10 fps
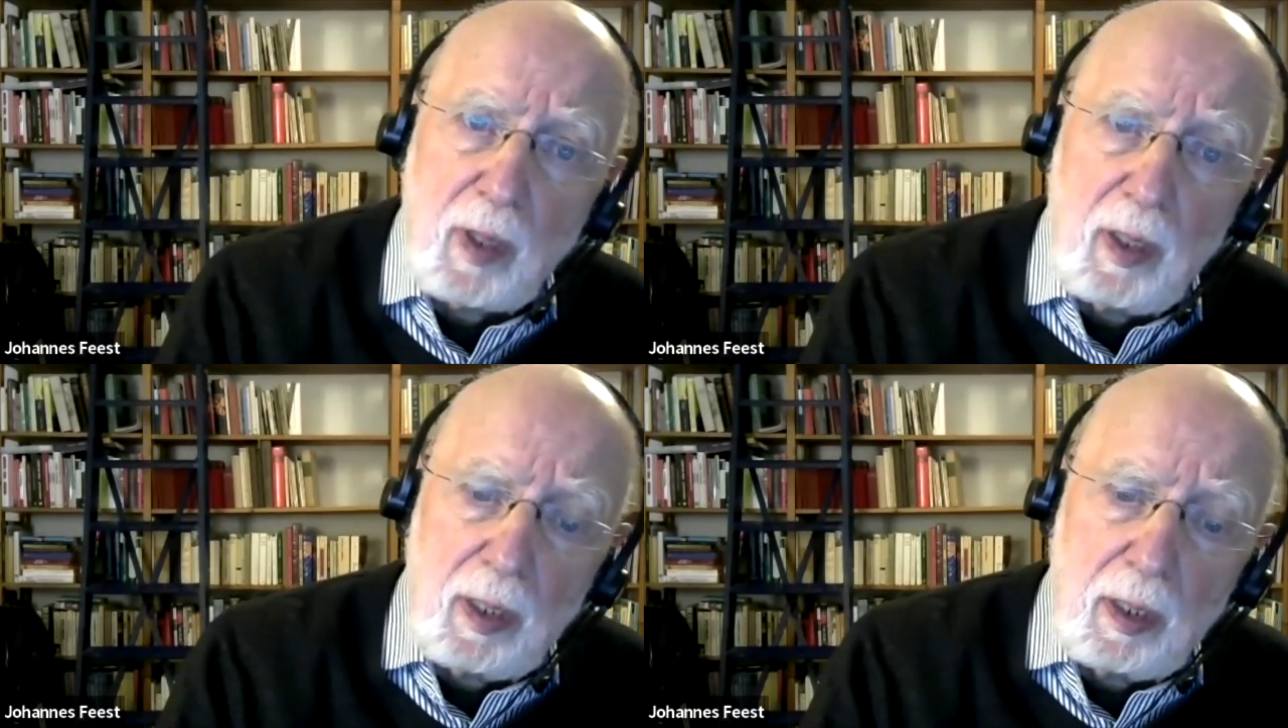
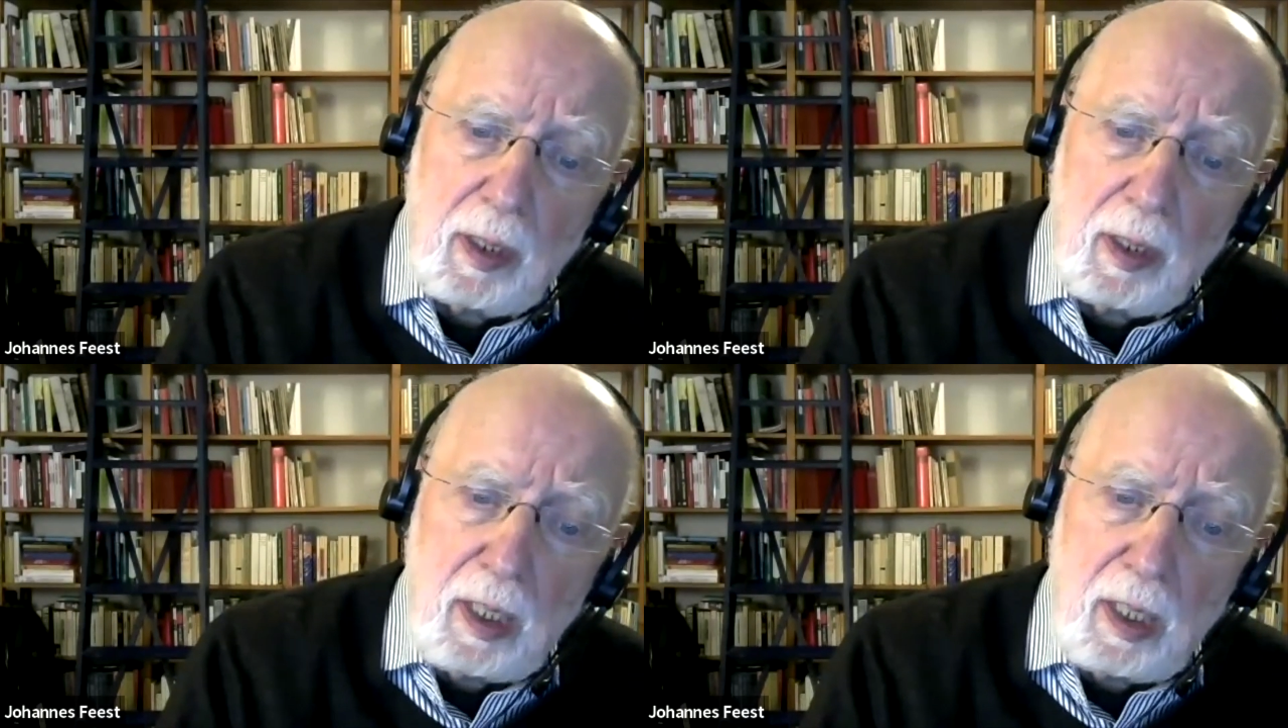
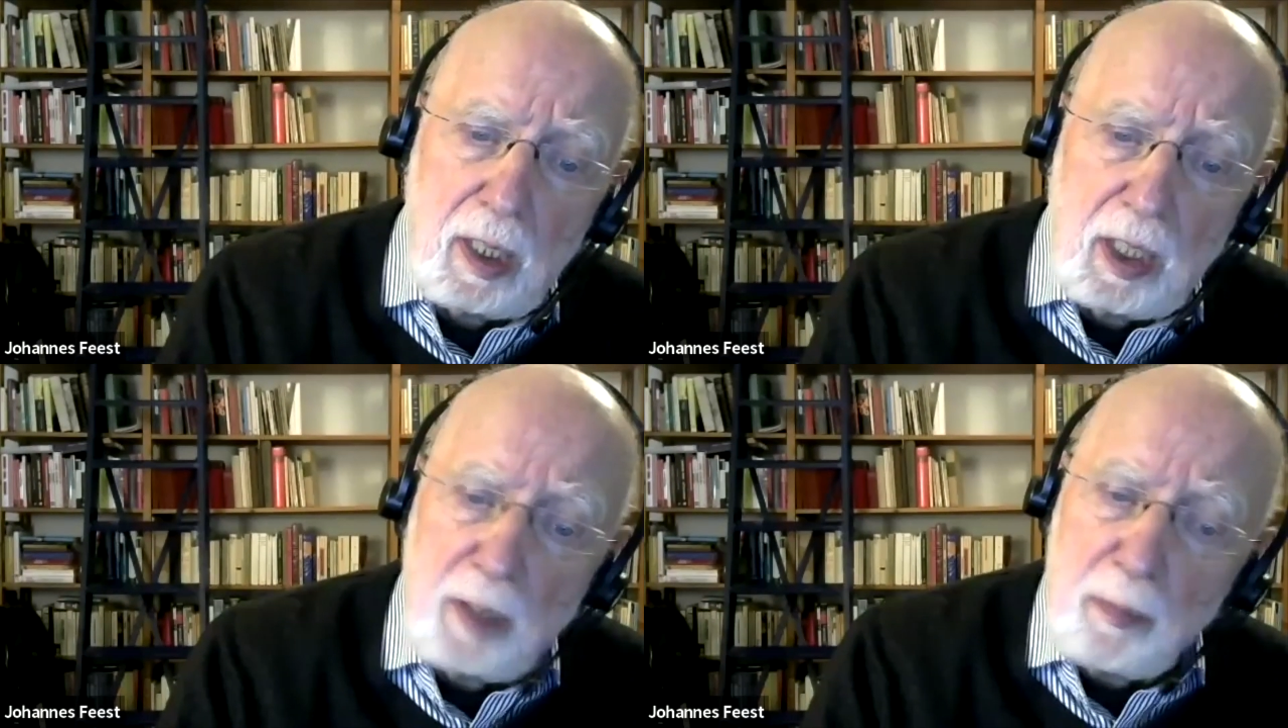
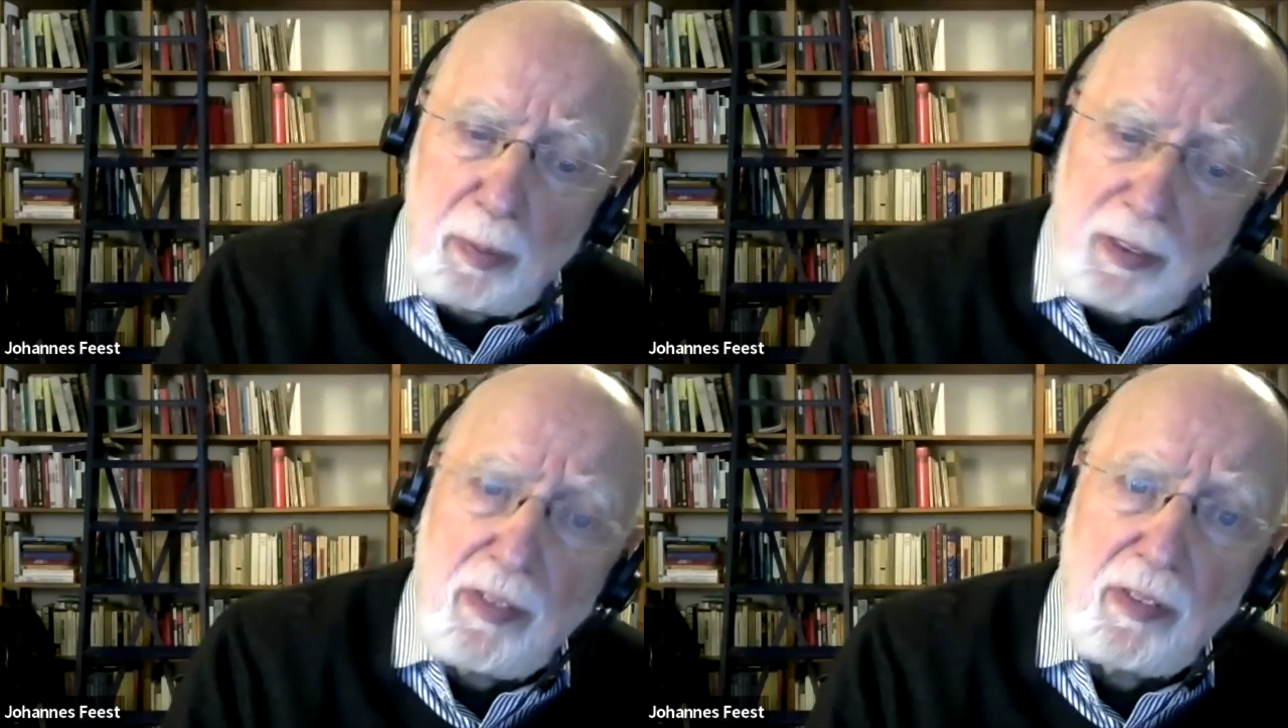in
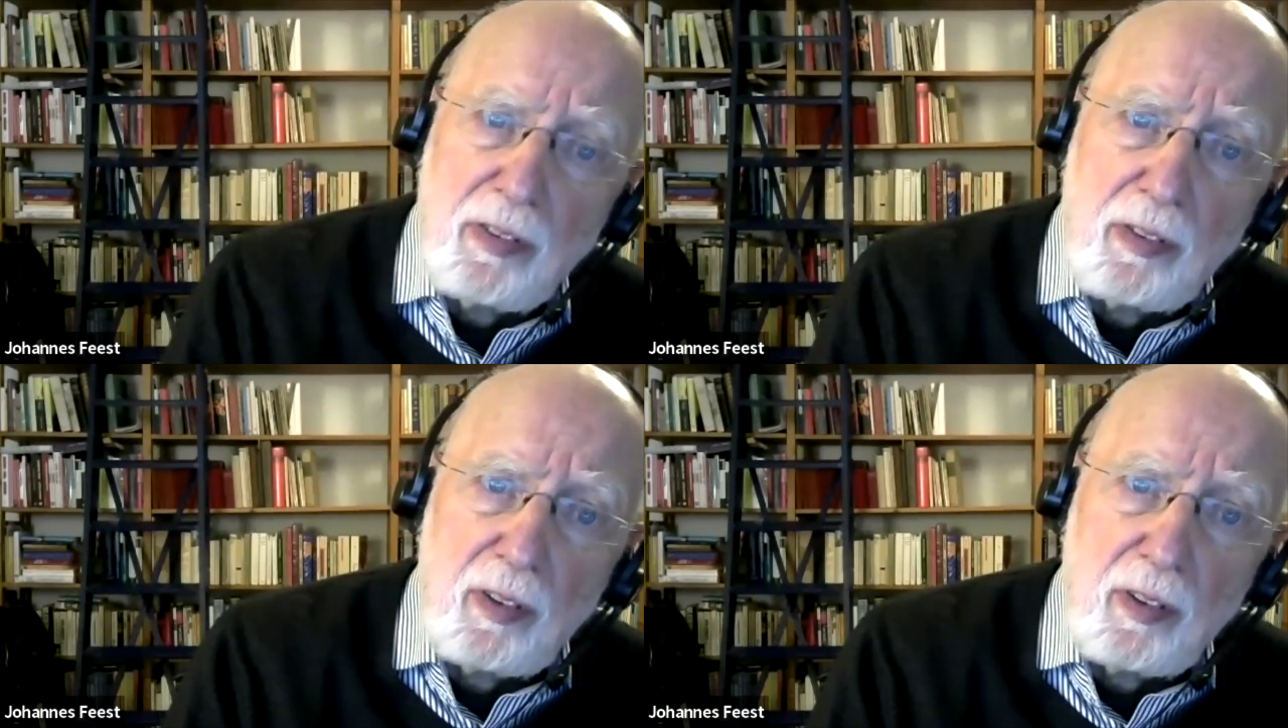
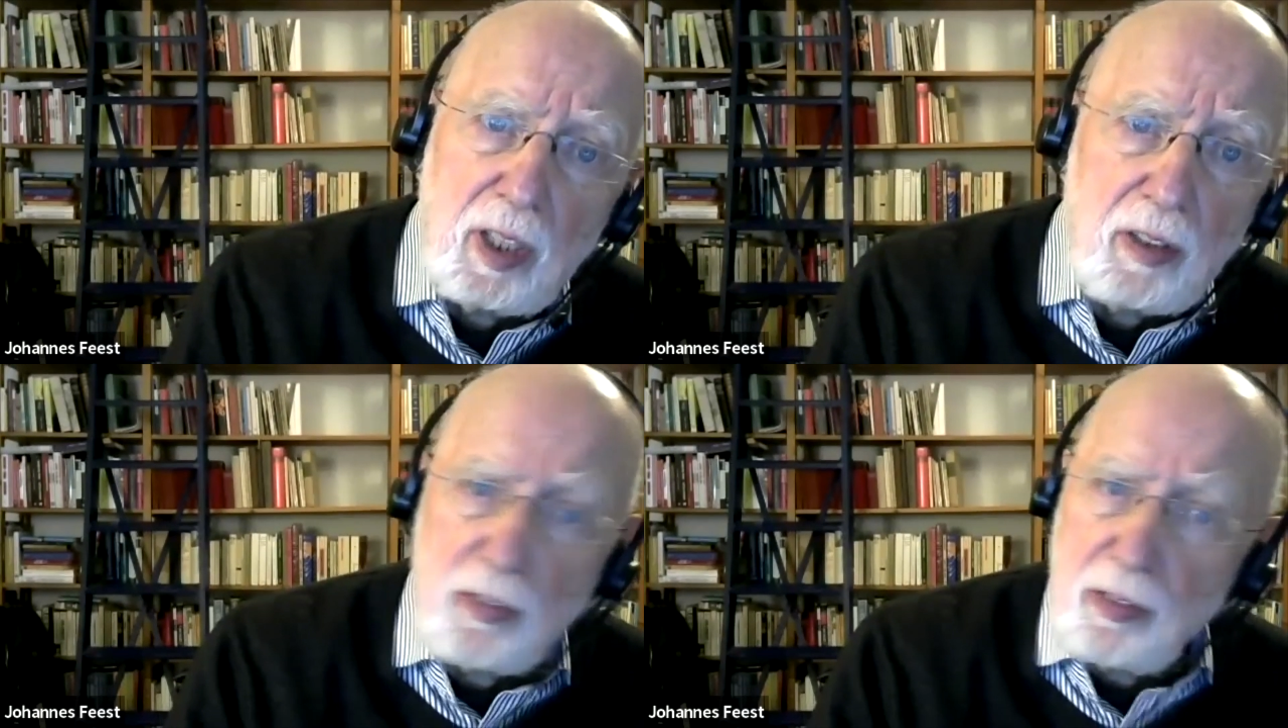prisons
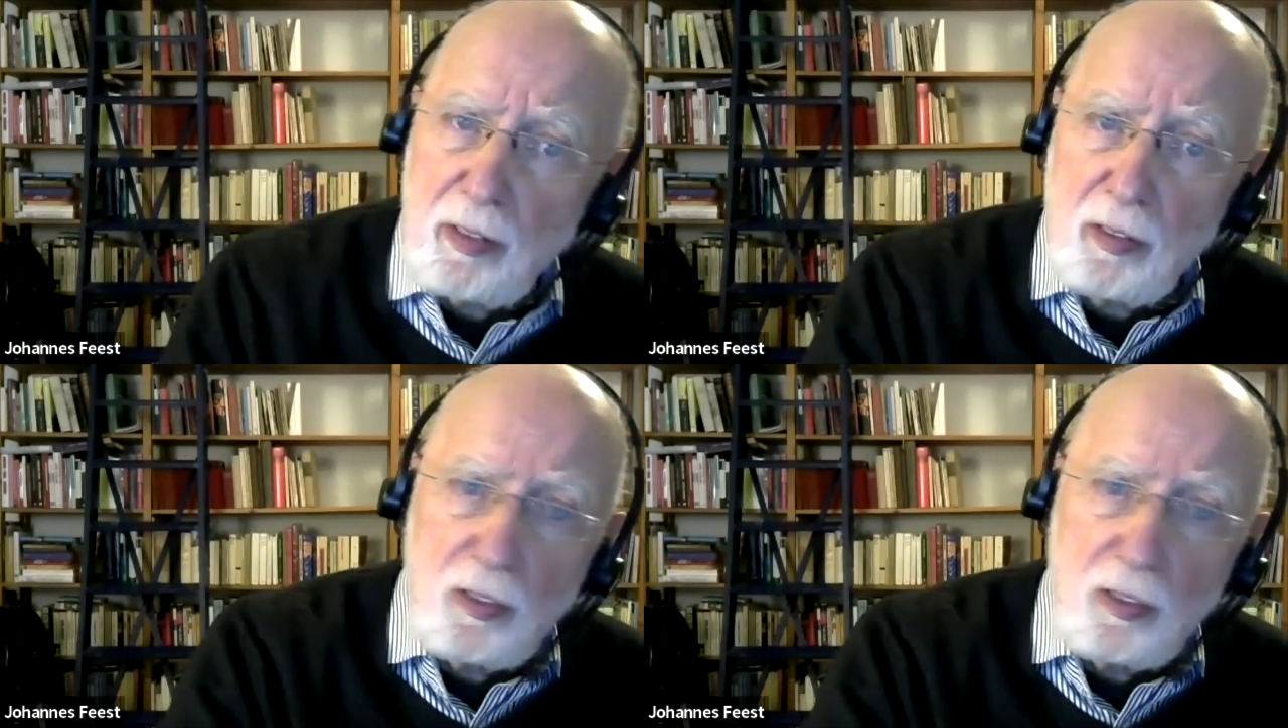is
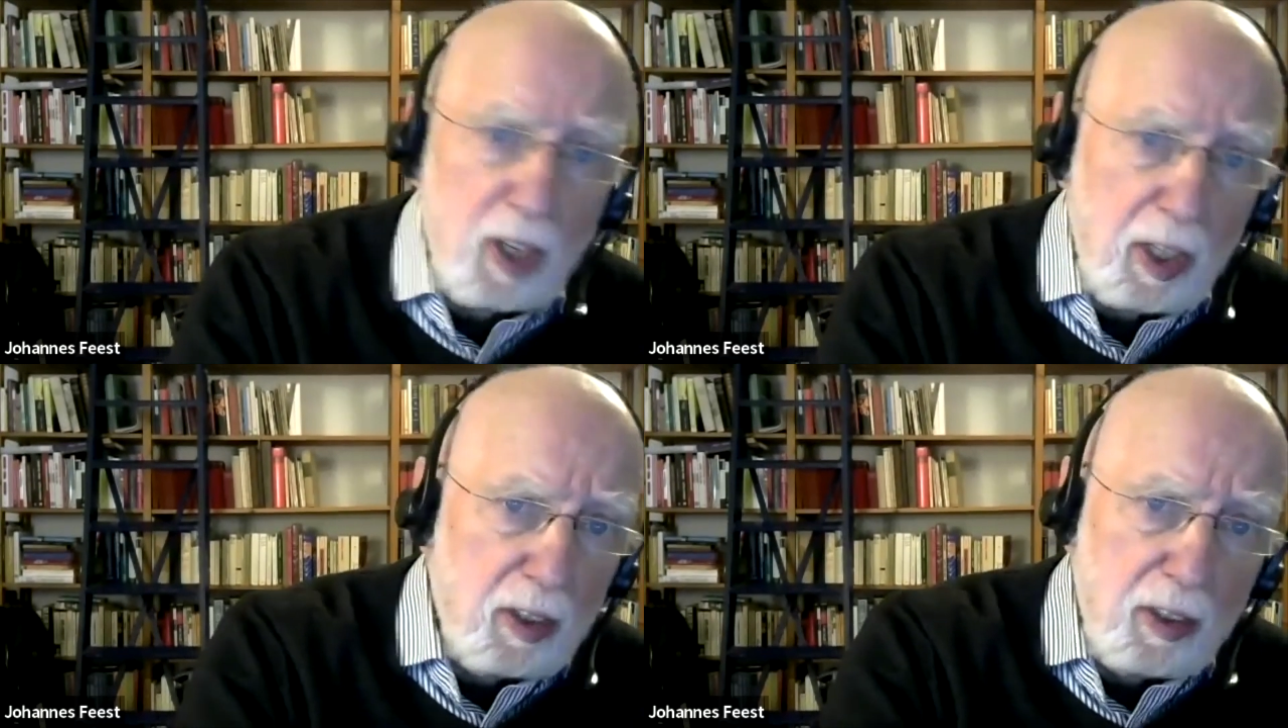
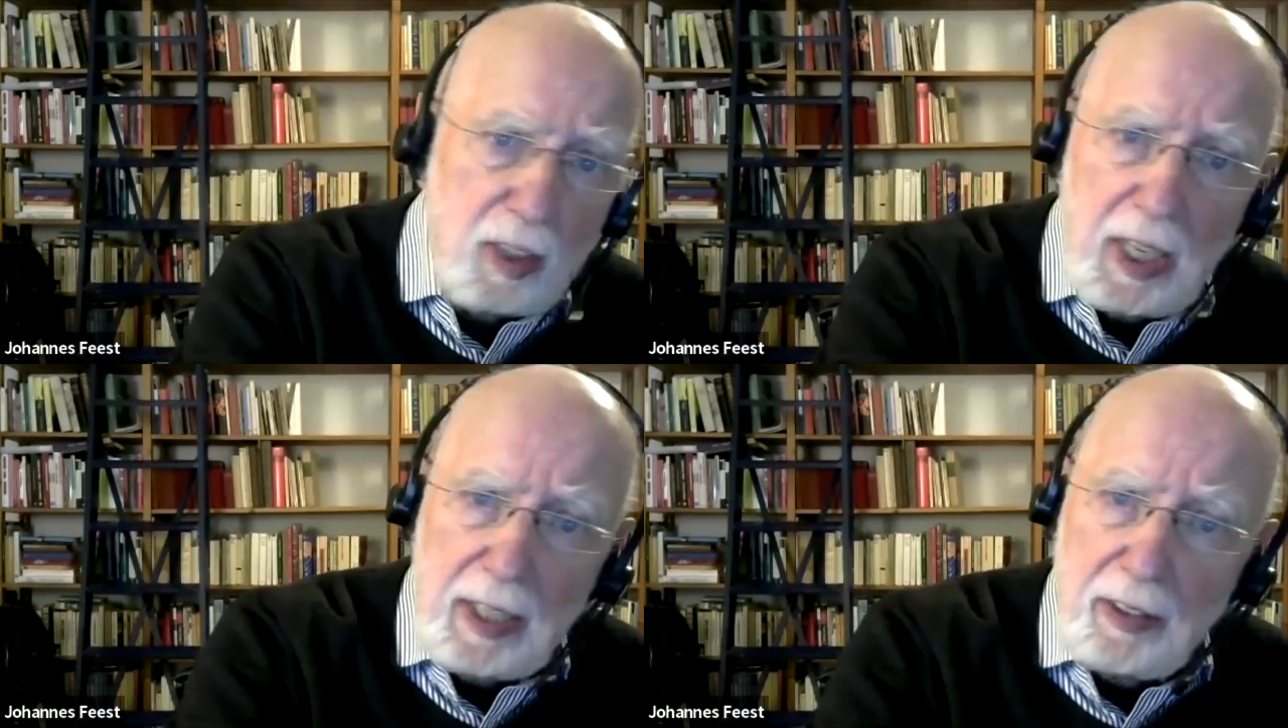drug
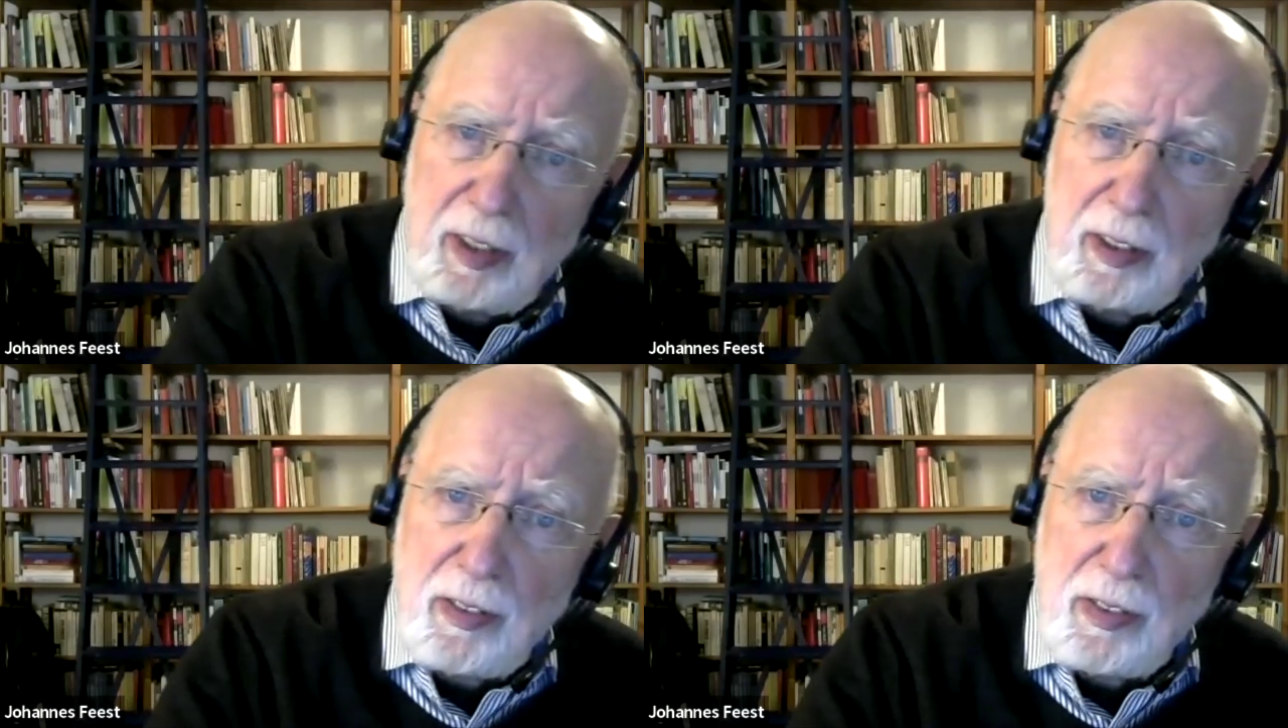
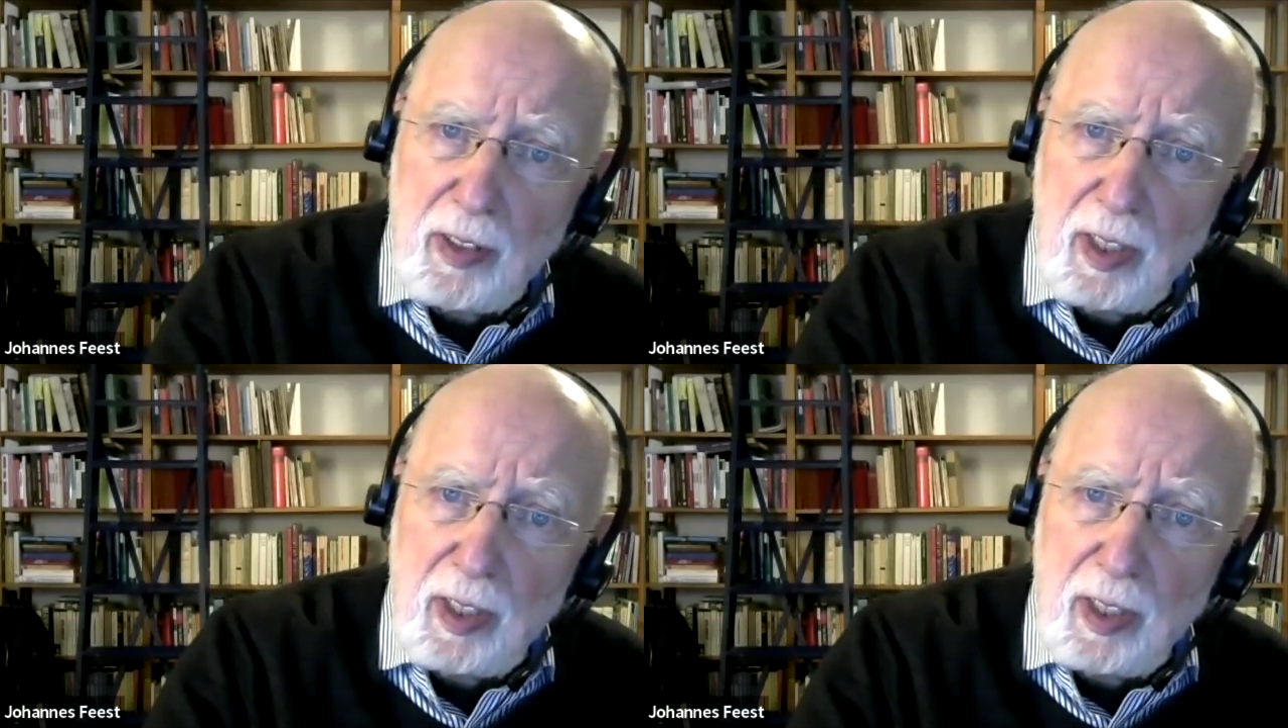addicts.